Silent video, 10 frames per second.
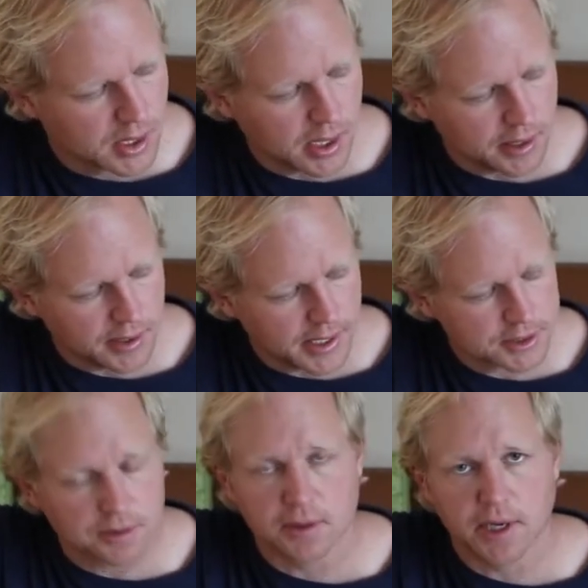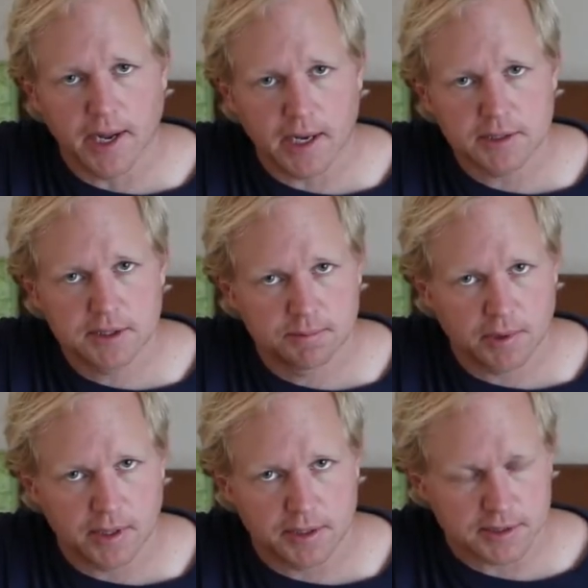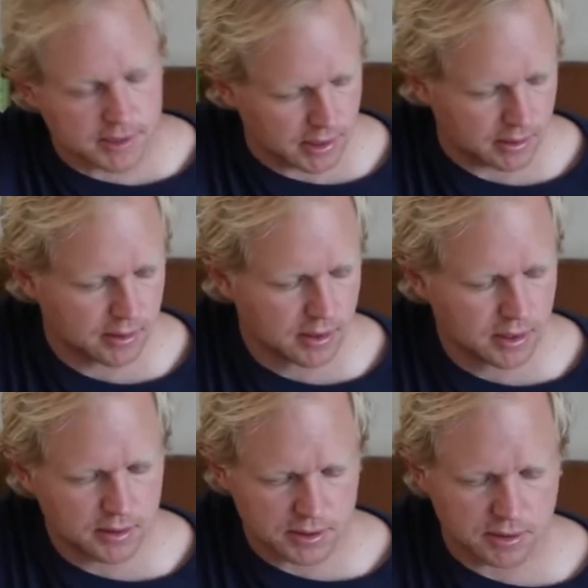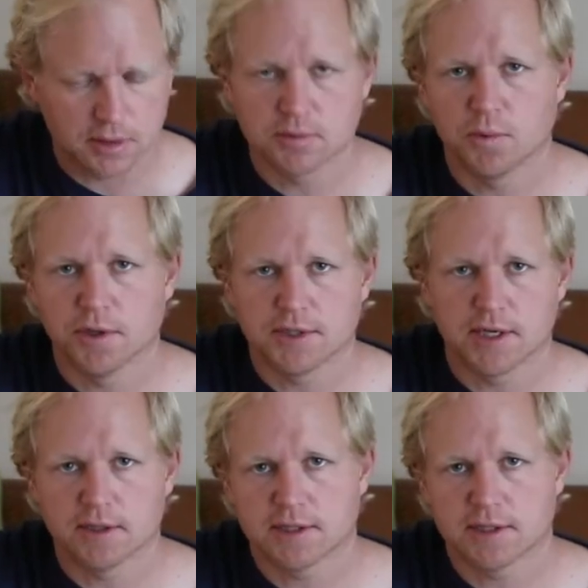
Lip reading: And naturally, as you play this thing, the strings will tend to